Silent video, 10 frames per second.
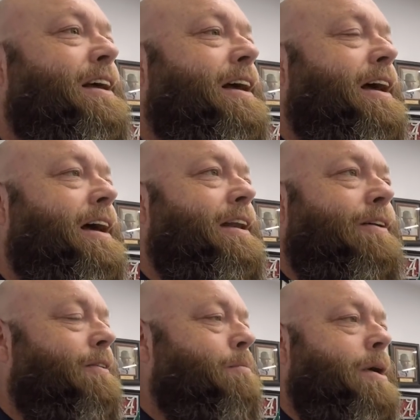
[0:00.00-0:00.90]
I
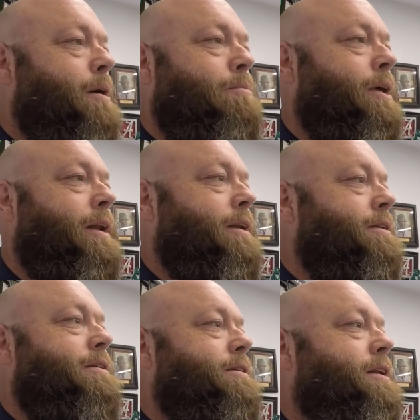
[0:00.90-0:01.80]
know I'm not complaining.
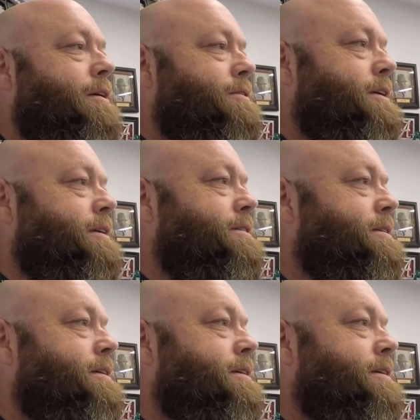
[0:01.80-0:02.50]
You know, she's